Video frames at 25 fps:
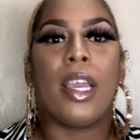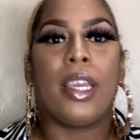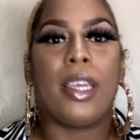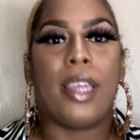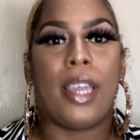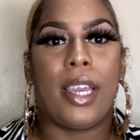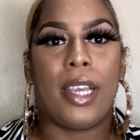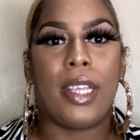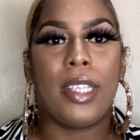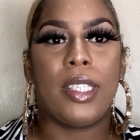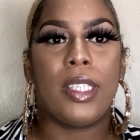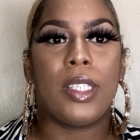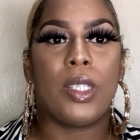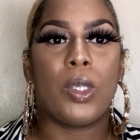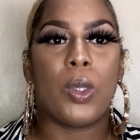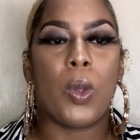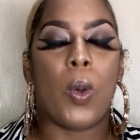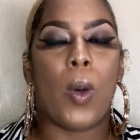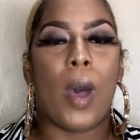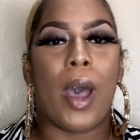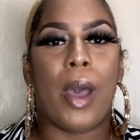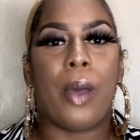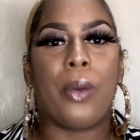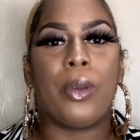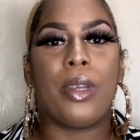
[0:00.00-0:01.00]
yes
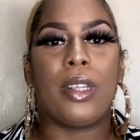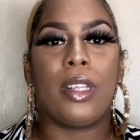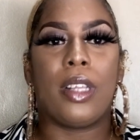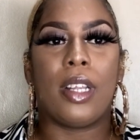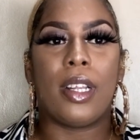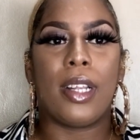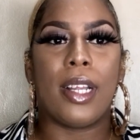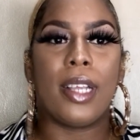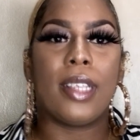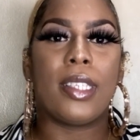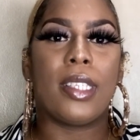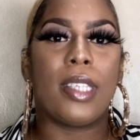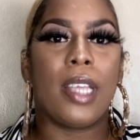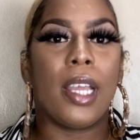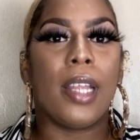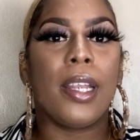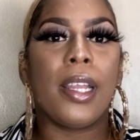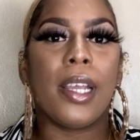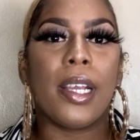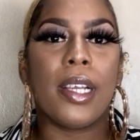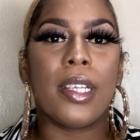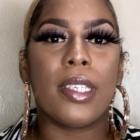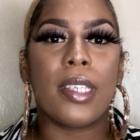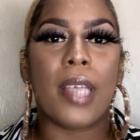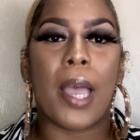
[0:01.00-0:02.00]
so i in the next 10
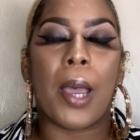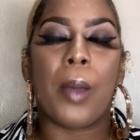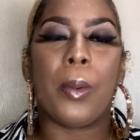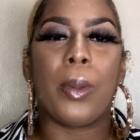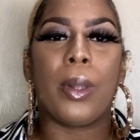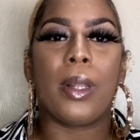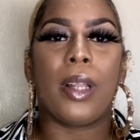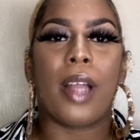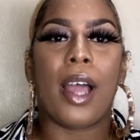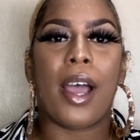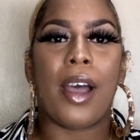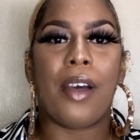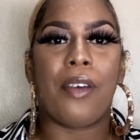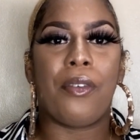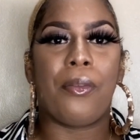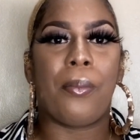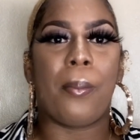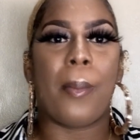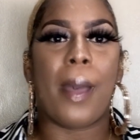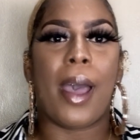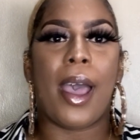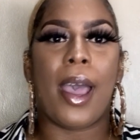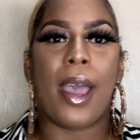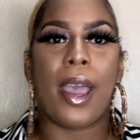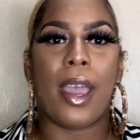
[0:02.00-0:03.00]
years i will have
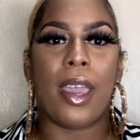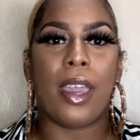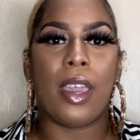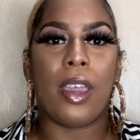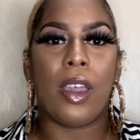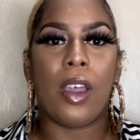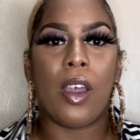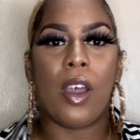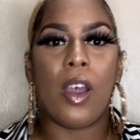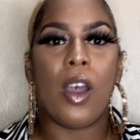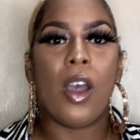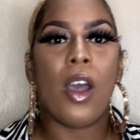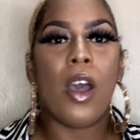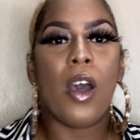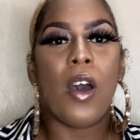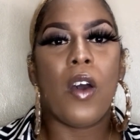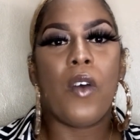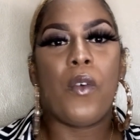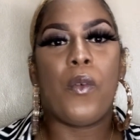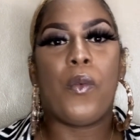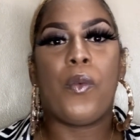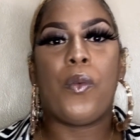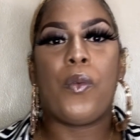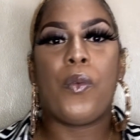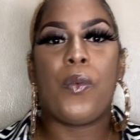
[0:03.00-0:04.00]
my
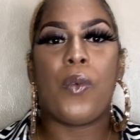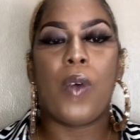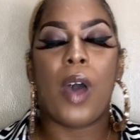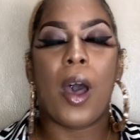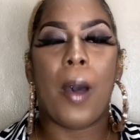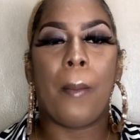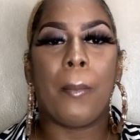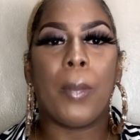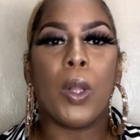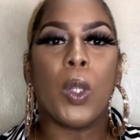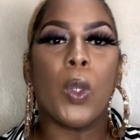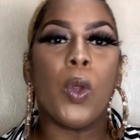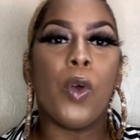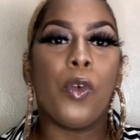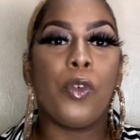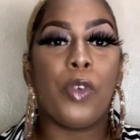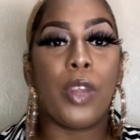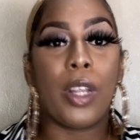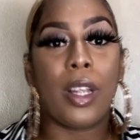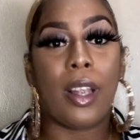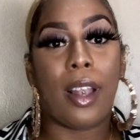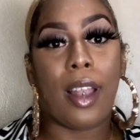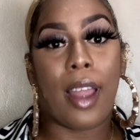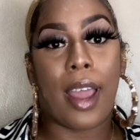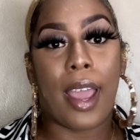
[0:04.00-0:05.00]
um
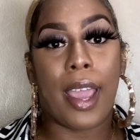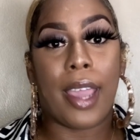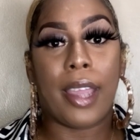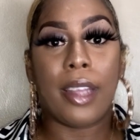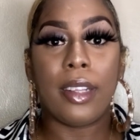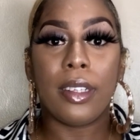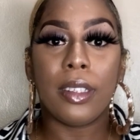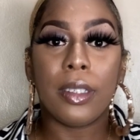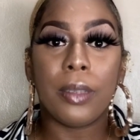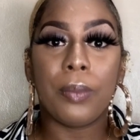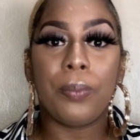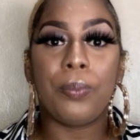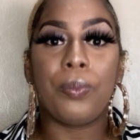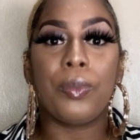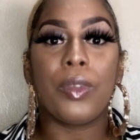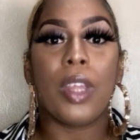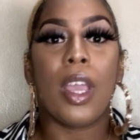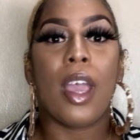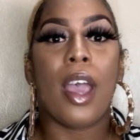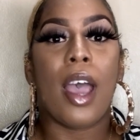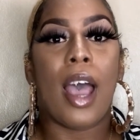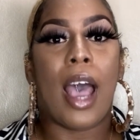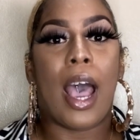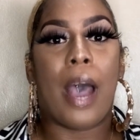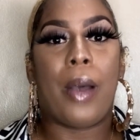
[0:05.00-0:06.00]
clothing line
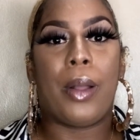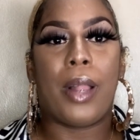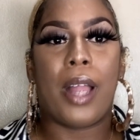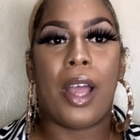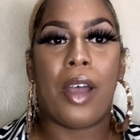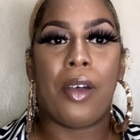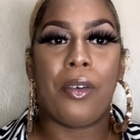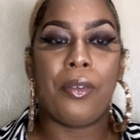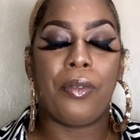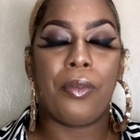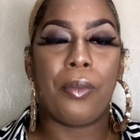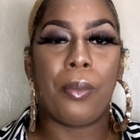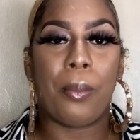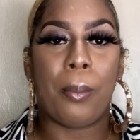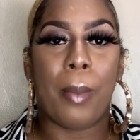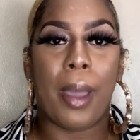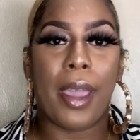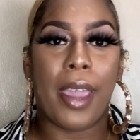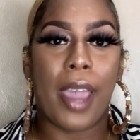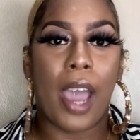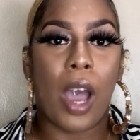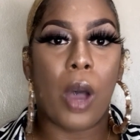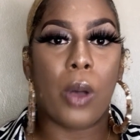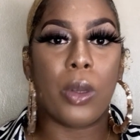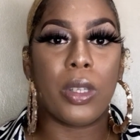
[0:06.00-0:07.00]
i'll have
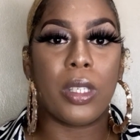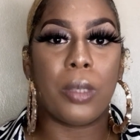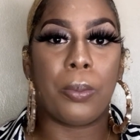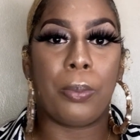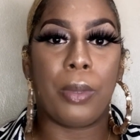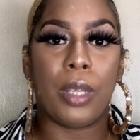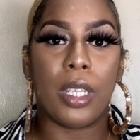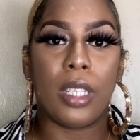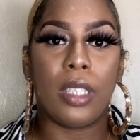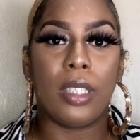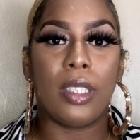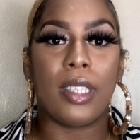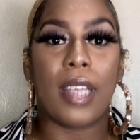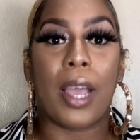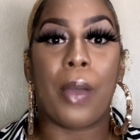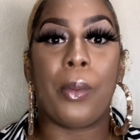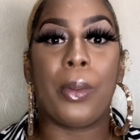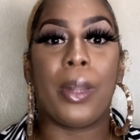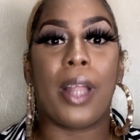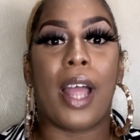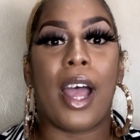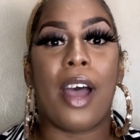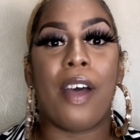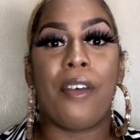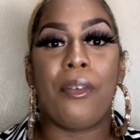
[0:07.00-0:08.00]
my house built i
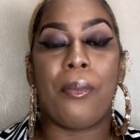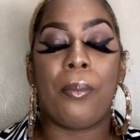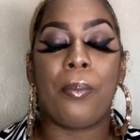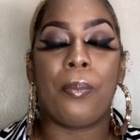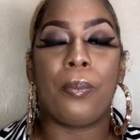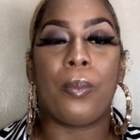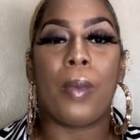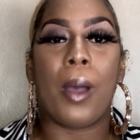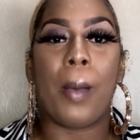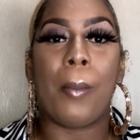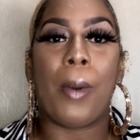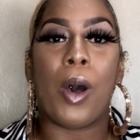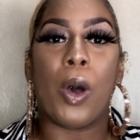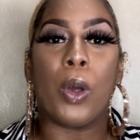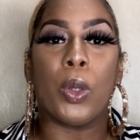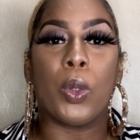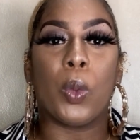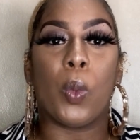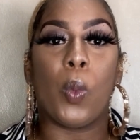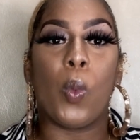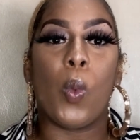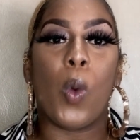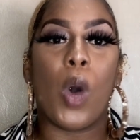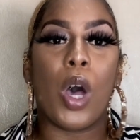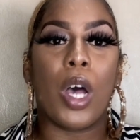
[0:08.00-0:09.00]
will have about
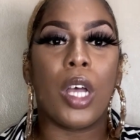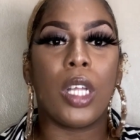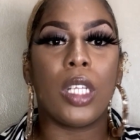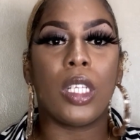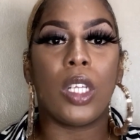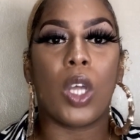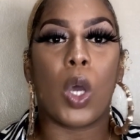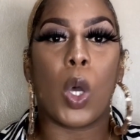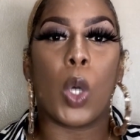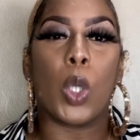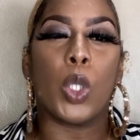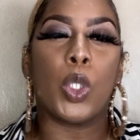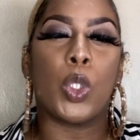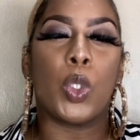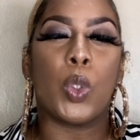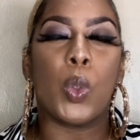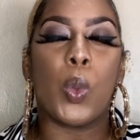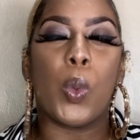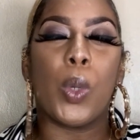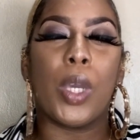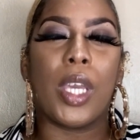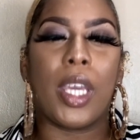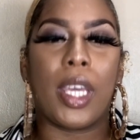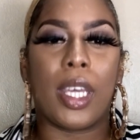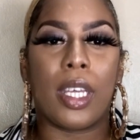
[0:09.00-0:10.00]
one or
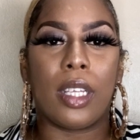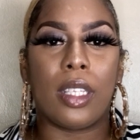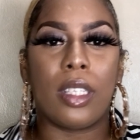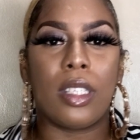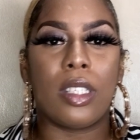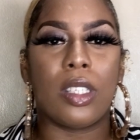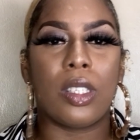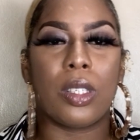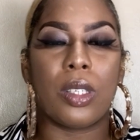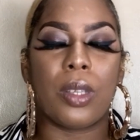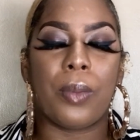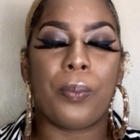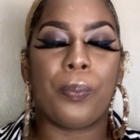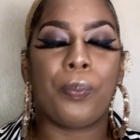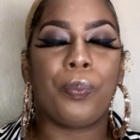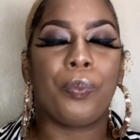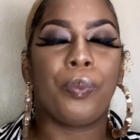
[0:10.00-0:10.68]
two kids